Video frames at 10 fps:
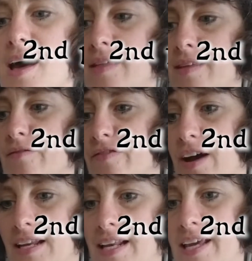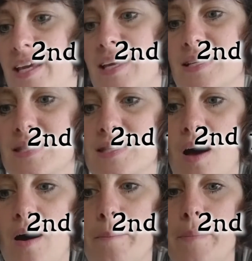And then finally
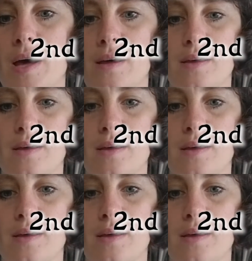some